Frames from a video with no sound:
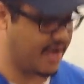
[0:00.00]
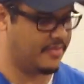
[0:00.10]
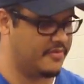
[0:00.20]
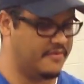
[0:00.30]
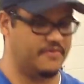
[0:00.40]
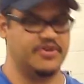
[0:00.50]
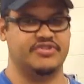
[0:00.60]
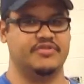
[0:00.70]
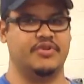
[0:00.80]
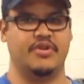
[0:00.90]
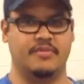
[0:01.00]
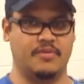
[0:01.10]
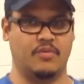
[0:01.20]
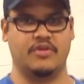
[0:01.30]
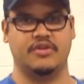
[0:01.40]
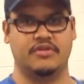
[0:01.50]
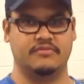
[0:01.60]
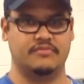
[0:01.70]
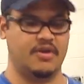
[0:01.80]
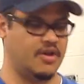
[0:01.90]
type of refrigerant you're going to be working
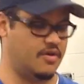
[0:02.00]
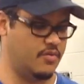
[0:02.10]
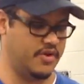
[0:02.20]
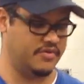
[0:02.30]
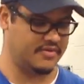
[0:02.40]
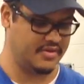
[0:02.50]
with.